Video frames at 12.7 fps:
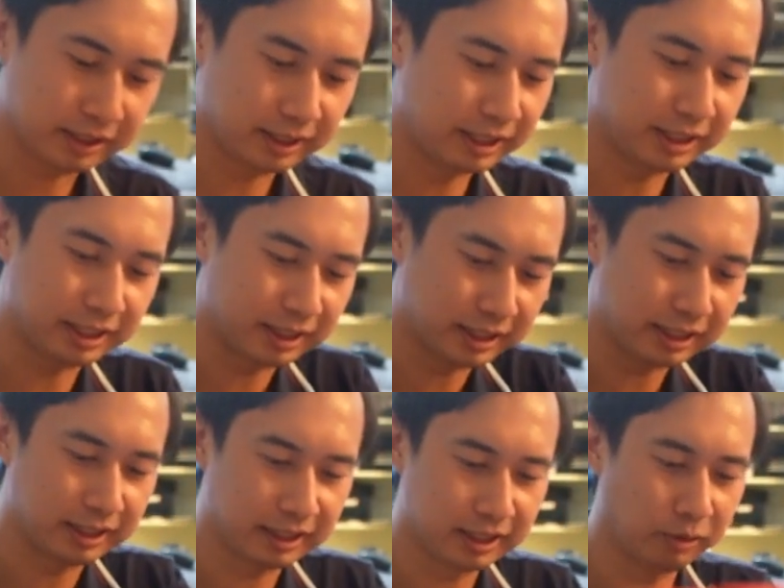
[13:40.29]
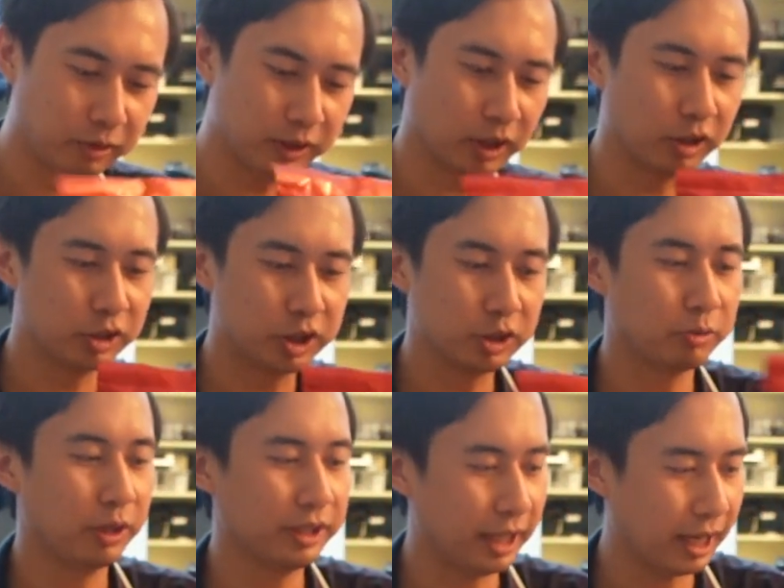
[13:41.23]
this is the closest
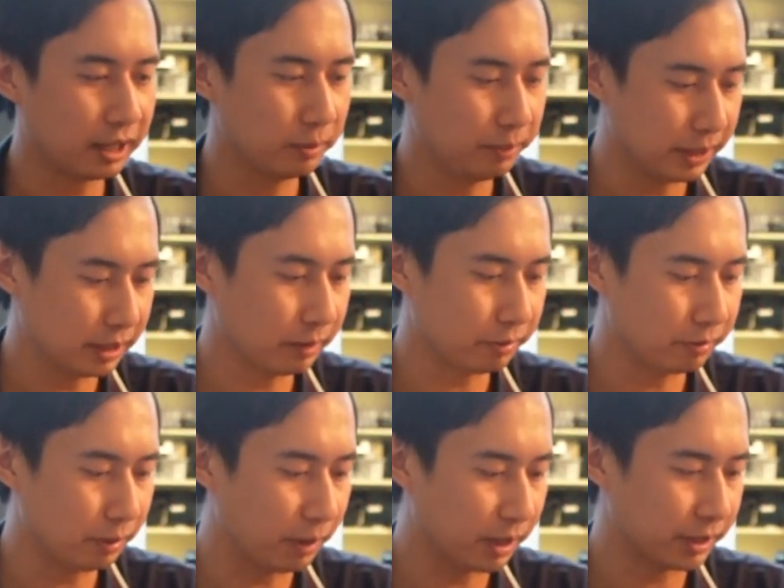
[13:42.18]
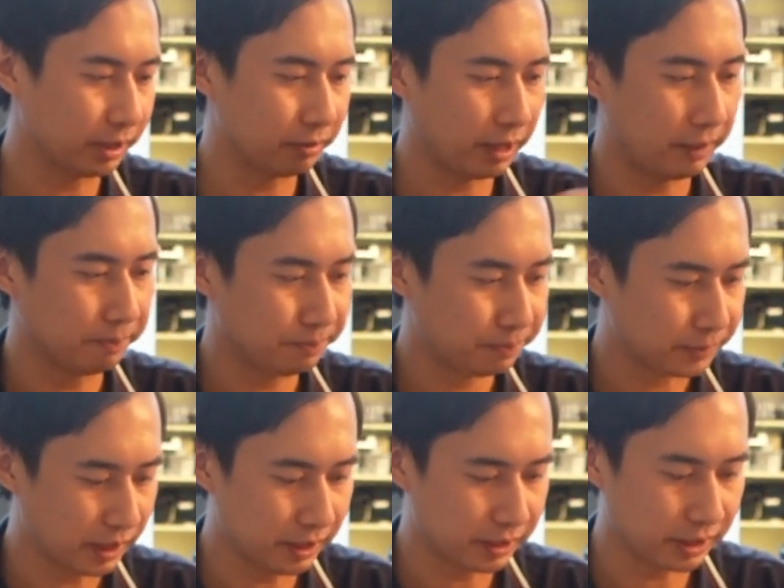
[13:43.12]
one that I could pick up from the market, right?
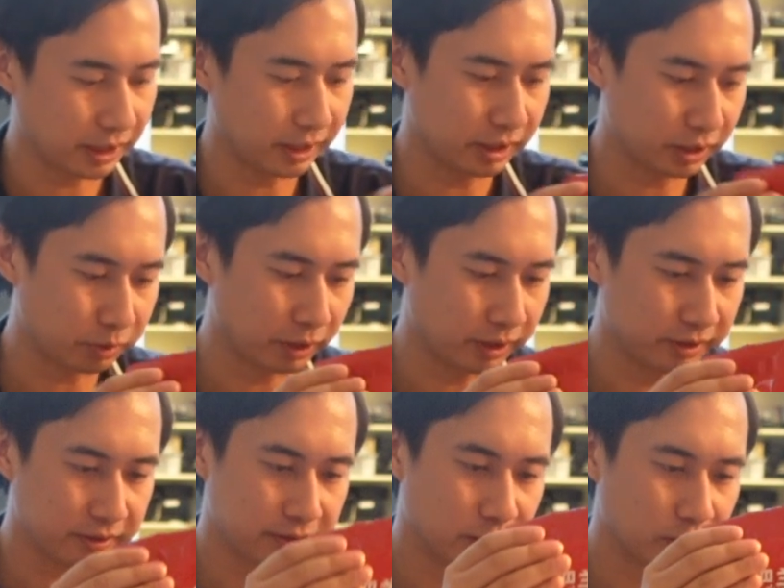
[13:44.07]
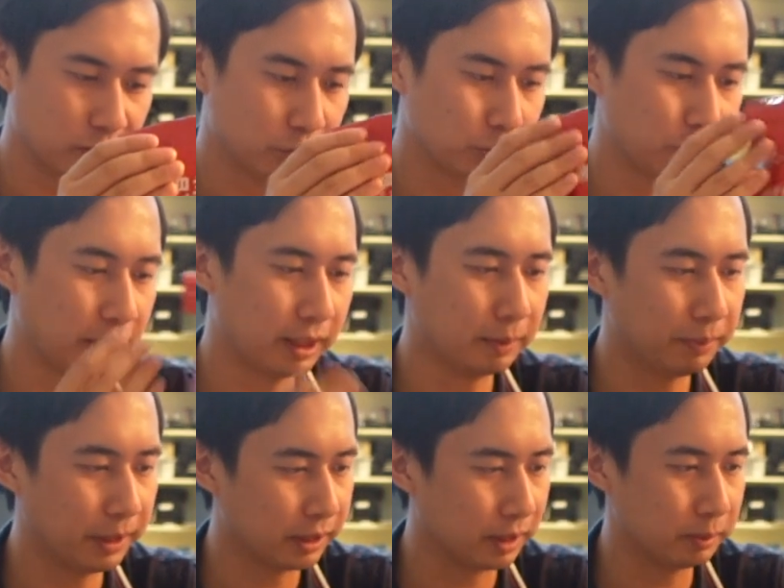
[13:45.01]
Is this one. It's the closest one I can
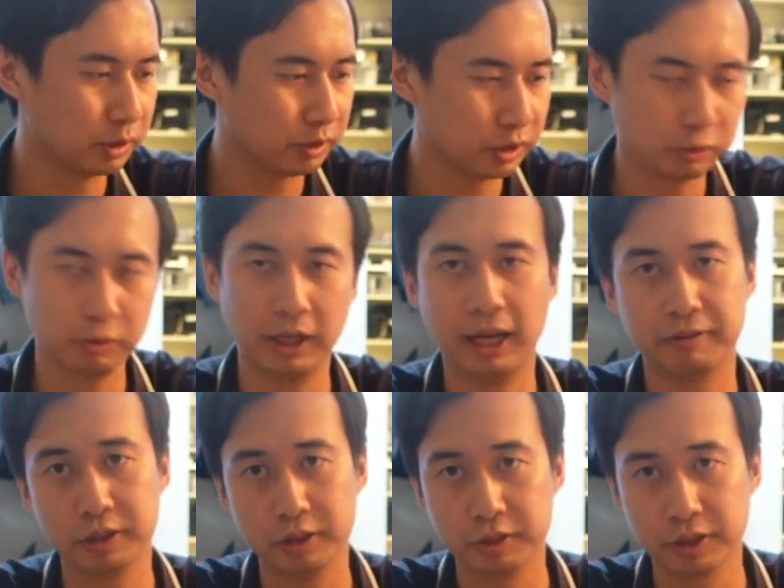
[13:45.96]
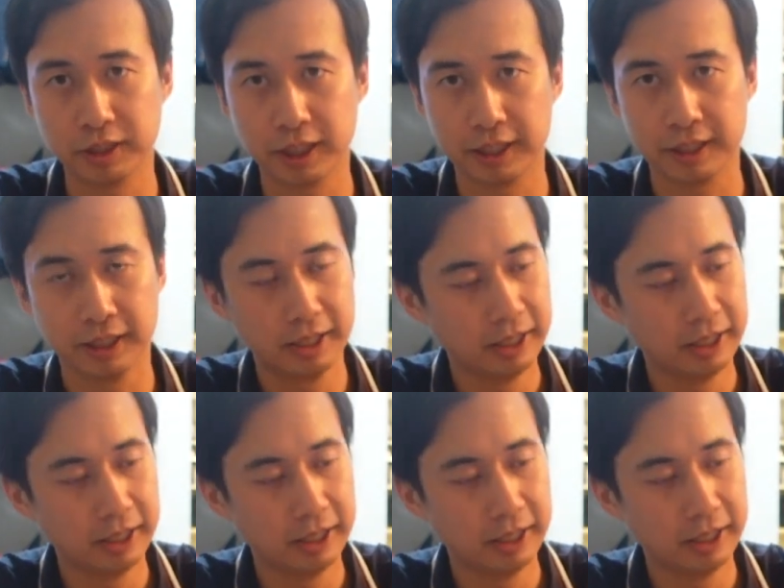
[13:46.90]
pick up, so this is what I have to use tonight.